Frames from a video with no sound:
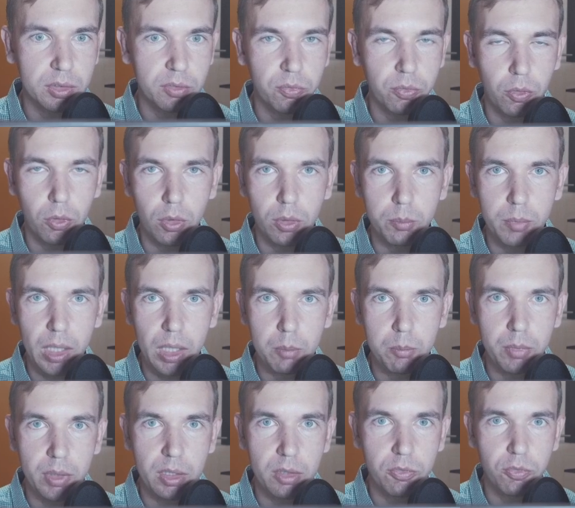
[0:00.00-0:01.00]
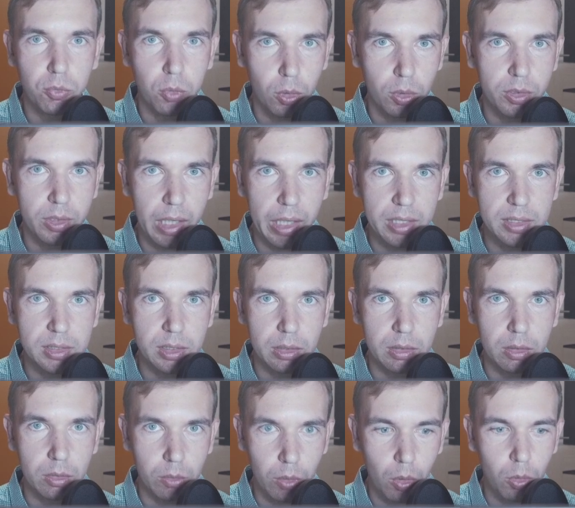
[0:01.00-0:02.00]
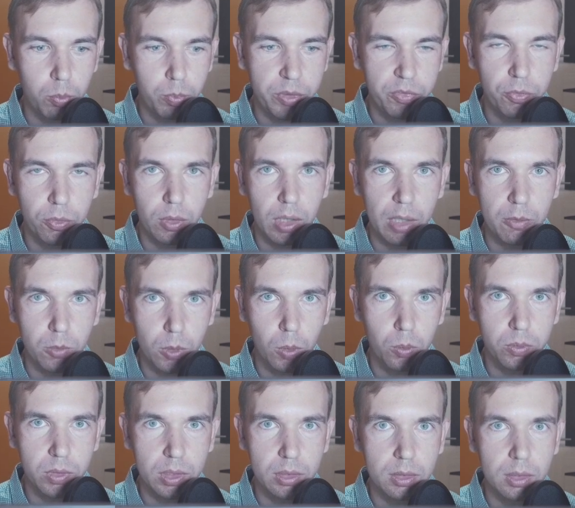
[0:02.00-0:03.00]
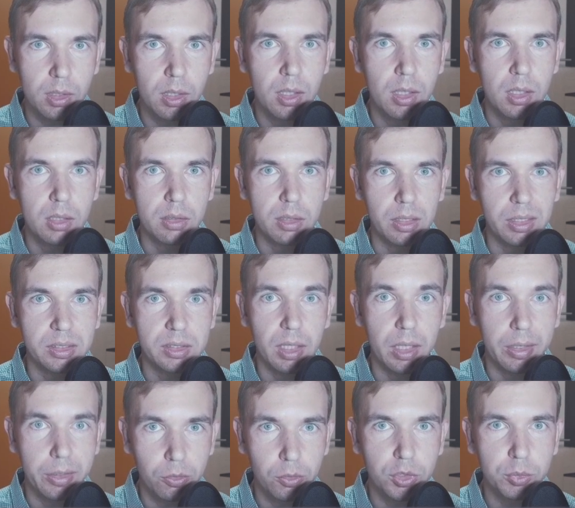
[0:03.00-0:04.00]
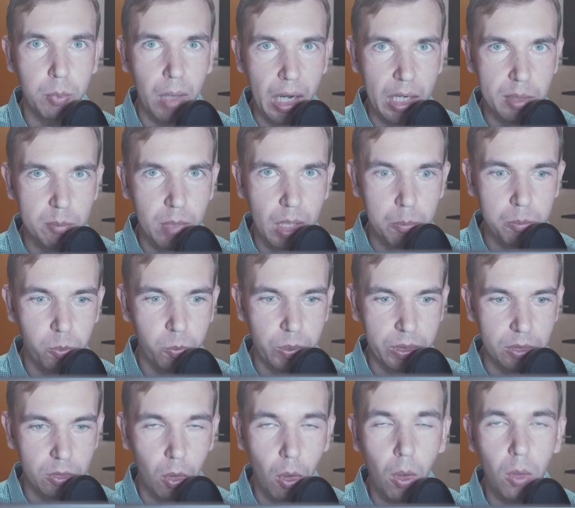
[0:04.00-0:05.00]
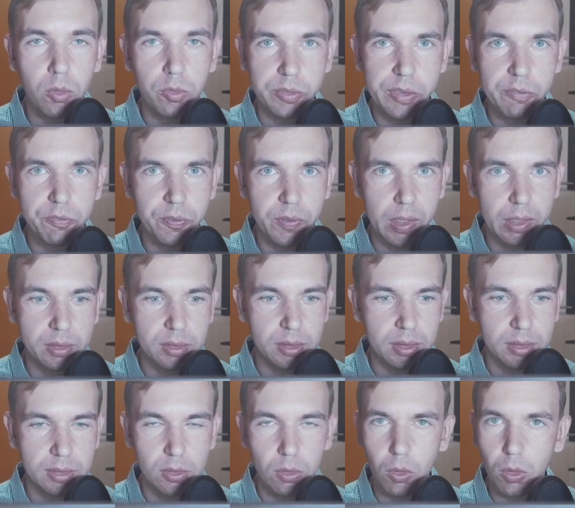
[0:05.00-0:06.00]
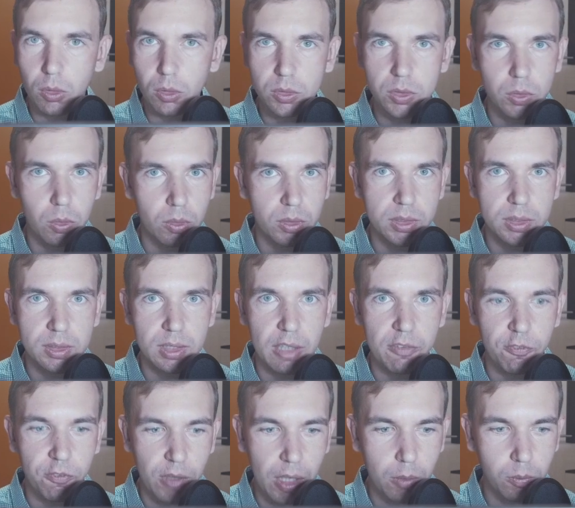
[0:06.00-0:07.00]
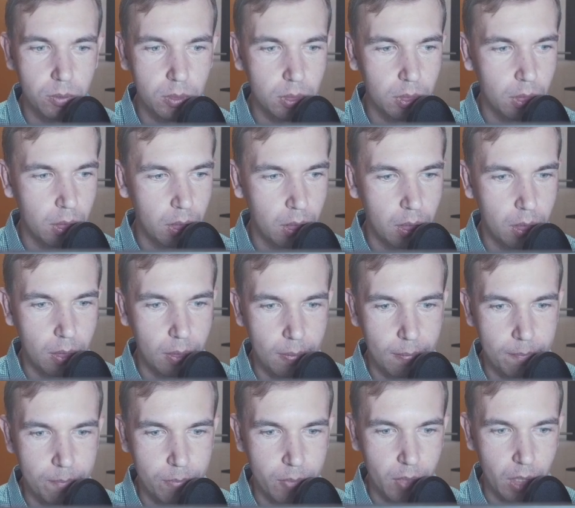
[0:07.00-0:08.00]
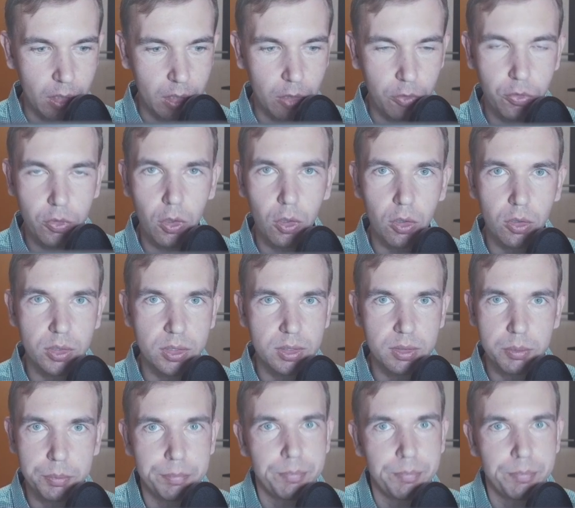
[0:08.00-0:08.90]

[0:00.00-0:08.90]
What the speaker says: for maybe 4 days in a row before I wrote it. There is a huge mind map with all references, all sources I found. And of course,